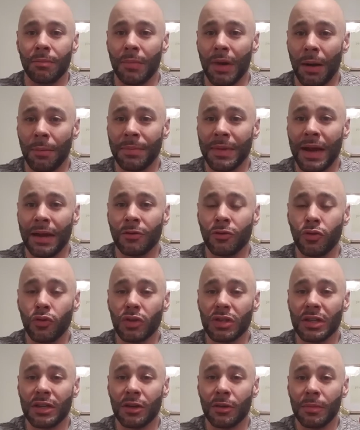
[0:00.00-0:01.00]
I'm not
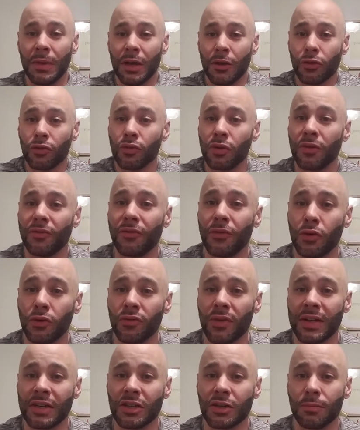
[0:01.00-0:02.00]
using them through the full
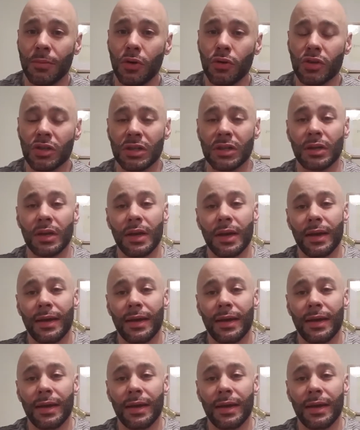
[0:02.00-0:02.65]
range of motion.